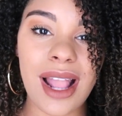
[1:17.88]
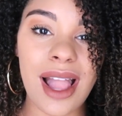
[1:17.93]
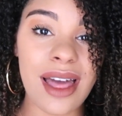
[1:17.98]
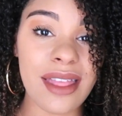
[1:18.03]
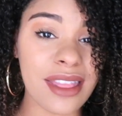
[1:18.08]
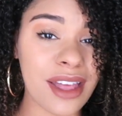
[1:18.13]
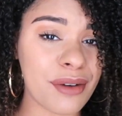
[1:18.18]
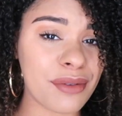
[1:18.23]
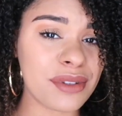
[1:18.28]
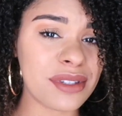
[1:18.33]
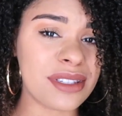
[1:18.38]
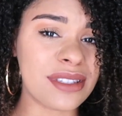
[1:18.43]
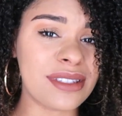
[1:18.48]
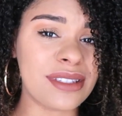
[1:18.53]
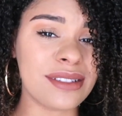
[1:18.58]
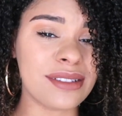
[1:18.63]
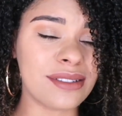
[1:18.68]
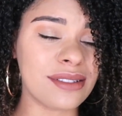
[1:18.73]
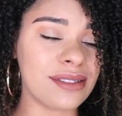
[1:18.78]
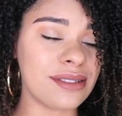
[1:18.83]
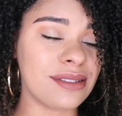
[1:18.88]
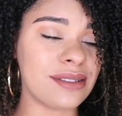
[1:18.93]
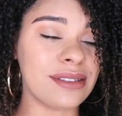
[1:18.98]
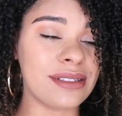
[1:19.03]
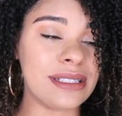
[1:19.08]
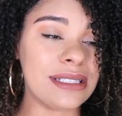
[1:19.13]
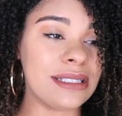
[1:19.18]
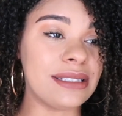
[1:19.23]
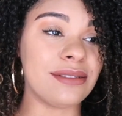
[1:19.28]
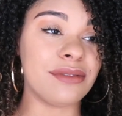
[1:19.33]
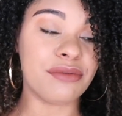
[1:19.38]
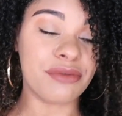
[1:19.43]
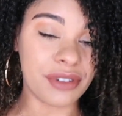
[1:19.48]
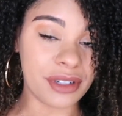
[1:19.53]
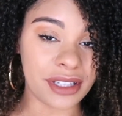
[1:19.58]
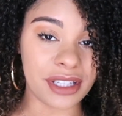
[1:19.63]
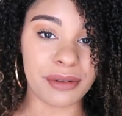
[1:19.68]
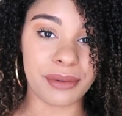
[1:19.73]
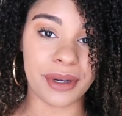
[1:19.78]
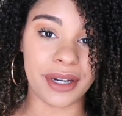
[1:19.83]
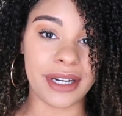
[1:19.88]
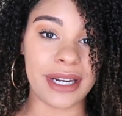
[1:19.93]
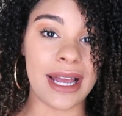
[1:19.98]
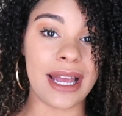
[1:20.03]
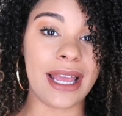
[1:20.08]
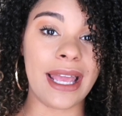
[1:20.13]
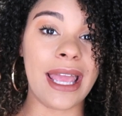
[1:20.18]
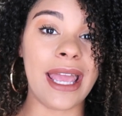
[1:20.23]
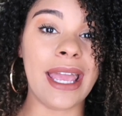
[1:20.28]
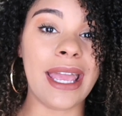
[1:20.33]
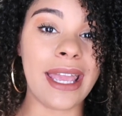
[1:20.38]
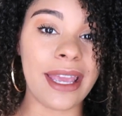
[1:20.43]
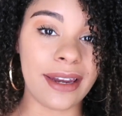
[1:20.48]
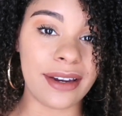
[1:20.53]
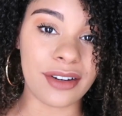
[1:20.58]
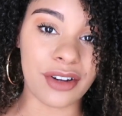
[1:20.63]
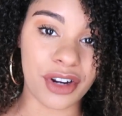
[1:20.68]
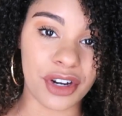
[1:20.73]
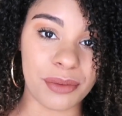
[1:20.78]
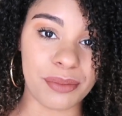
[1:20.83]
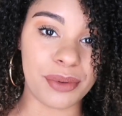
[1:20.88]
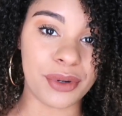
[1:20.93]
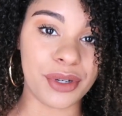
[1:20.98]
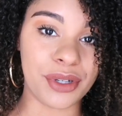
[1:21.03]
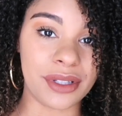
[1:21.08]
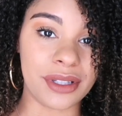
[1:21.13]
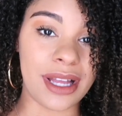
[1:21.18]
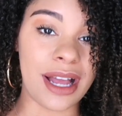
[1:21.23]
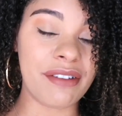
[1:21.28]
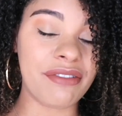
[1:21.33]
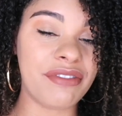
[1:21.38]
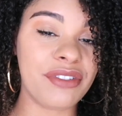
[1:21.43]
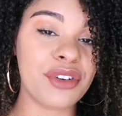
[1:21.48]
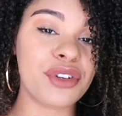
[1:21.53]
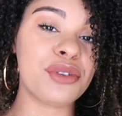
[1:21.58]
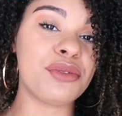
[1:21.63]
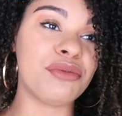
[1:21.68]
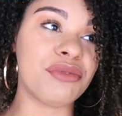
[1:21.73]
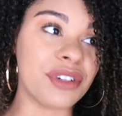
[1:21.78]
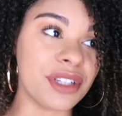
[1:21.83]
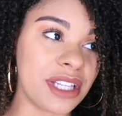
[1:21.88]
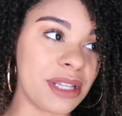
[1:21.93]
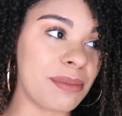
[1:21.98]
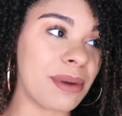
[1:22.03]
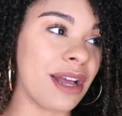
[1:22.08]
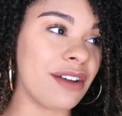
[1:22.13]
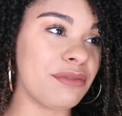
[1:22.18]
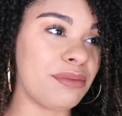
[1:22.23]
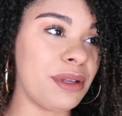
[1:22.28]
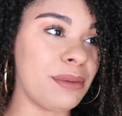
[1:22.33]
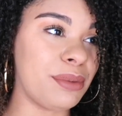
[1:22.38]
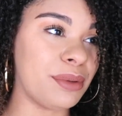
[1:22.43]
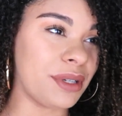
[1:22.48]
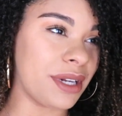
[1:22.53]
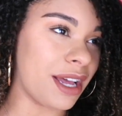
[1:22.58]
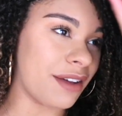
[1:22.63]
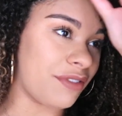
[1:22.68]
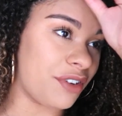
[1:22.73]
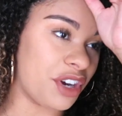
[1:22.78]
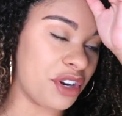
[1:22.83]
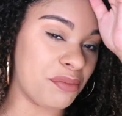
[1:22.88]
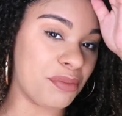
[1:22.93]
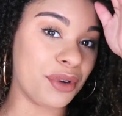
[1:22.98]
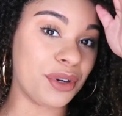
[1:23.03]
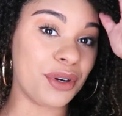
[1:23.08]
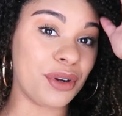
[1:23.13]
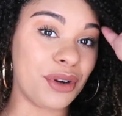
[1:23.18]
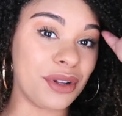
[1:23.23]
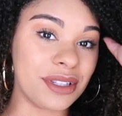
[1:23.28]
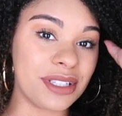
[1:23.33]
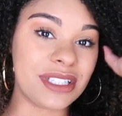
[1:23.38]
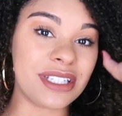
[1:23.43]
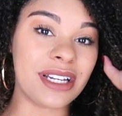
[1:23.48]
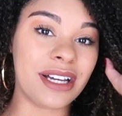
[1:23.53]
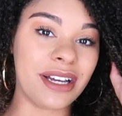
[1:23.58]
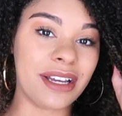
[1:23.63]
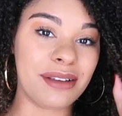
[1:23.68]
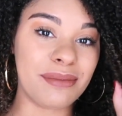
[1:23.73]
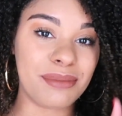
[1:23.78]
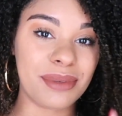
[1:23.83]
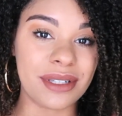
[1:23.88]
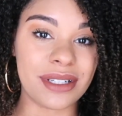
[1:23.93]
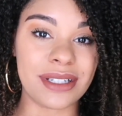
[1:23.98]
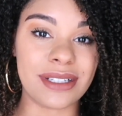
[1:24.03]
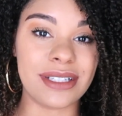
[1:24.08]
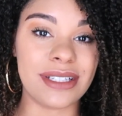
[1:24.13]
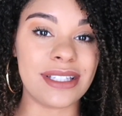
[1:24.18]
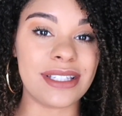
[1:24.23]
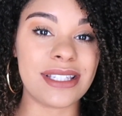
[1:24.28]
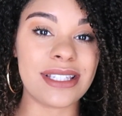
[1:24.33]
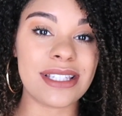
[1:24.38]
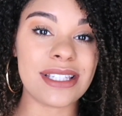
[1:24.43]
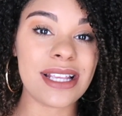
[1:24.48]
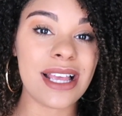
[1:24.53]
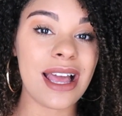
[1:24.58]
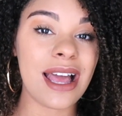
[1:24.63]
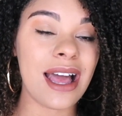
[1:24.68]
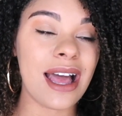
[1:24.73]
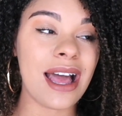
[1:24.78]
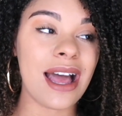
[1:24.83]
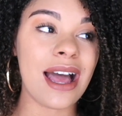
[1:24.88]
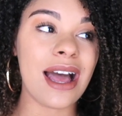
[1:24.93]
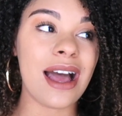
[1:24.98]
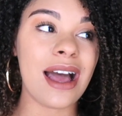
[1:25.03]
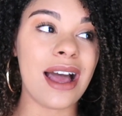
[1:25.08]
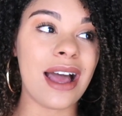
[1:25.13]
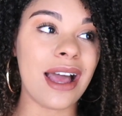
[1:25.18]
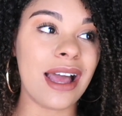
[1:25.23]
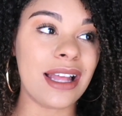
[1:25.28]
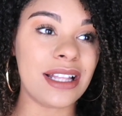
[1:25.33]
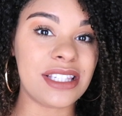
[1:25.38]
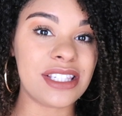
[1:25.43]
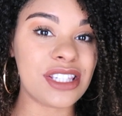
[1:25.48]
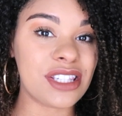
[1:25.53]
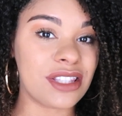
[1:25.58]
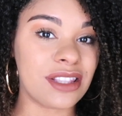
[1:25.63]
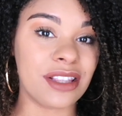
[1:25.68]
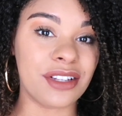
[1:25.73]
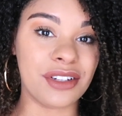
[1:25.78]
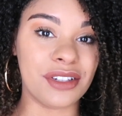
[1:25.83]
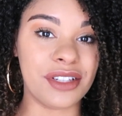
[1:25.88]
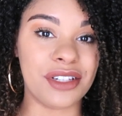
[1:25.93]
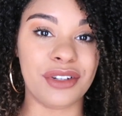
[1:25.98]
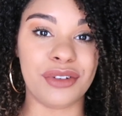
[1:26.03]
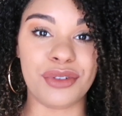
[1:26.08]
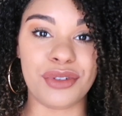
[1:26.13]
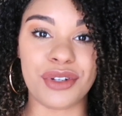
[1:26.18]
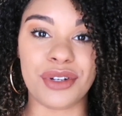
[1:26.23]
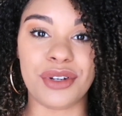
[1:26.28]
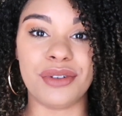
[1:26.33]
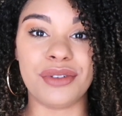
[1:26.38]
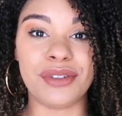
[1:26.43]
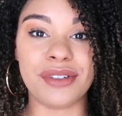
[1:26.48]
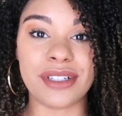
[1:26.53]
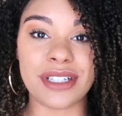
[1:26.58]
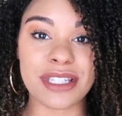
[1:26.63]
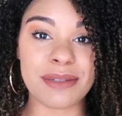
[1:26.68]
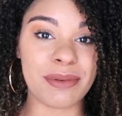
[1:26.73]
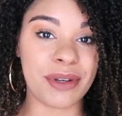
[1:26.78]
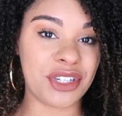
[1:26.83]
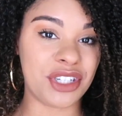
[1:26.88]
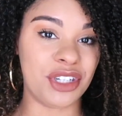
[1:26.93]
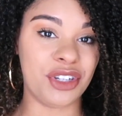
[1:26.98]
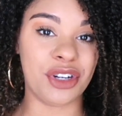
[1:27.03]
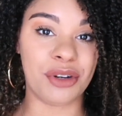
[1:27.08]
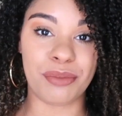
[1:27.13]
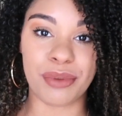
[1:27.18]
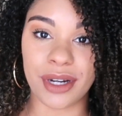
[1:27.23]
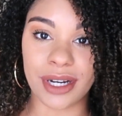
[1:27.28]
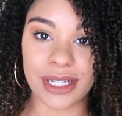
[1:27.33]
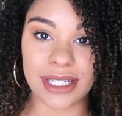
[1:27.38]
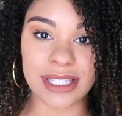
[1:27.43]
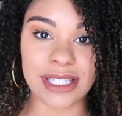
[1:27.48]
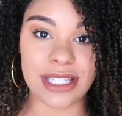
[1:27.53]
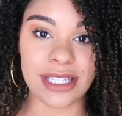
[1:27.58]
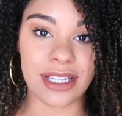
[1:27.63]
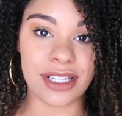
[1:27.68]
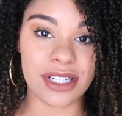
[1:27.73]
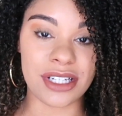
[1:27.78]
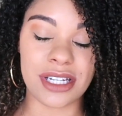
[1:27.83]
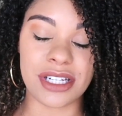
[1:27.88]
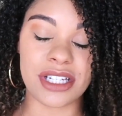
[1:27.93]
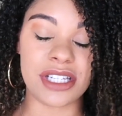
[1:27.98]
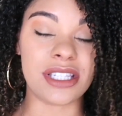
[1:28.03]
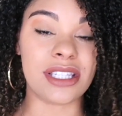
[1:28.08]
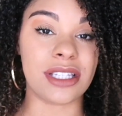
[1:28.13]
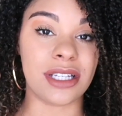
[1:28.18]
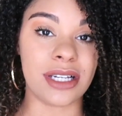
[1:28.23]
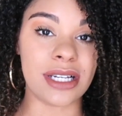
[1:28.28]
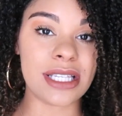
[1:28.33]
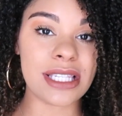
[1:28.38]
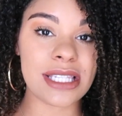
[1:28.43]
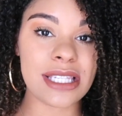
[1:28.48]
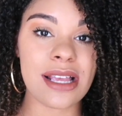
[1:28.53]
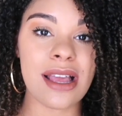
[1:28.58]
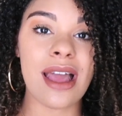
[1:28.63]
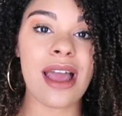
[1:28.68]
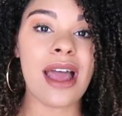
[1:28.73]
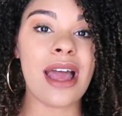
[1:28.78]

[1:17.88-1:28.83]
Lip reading: that was really weird. I hated heartburn. I feel really bad for people that have heartburn all the time because it's literally no joke, especially during pregnancy. It just sucks.